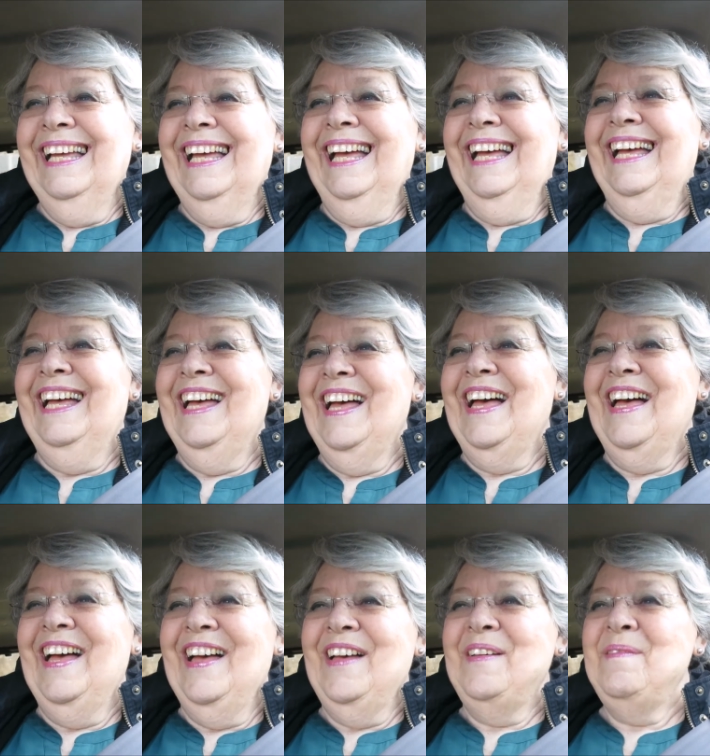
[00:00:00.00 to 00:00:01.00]
um,
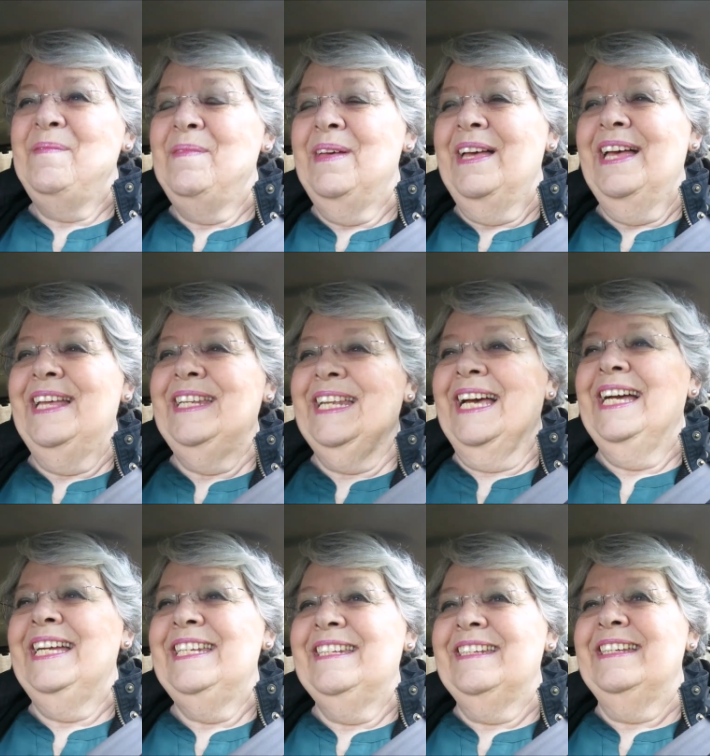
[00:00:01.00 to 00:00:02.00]
and
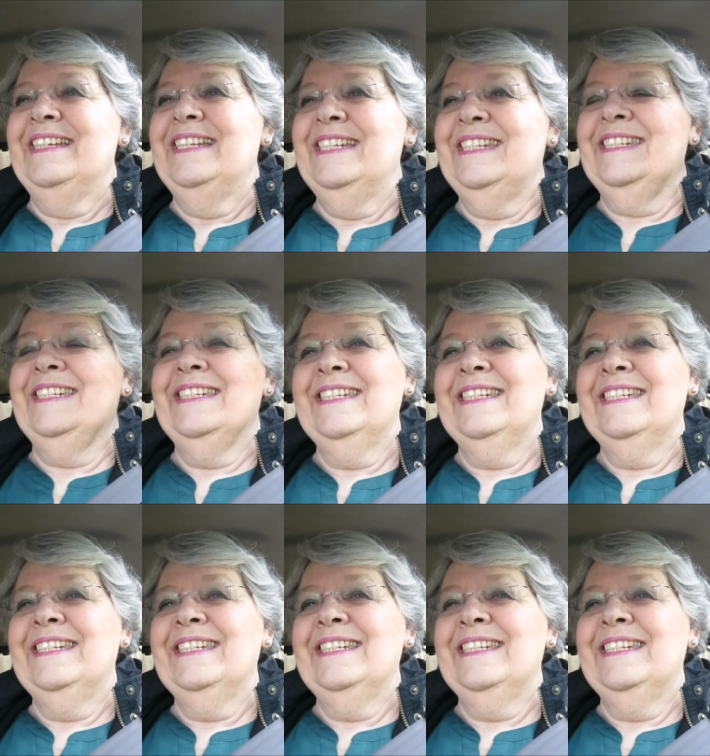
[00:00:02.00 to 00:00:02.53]
I did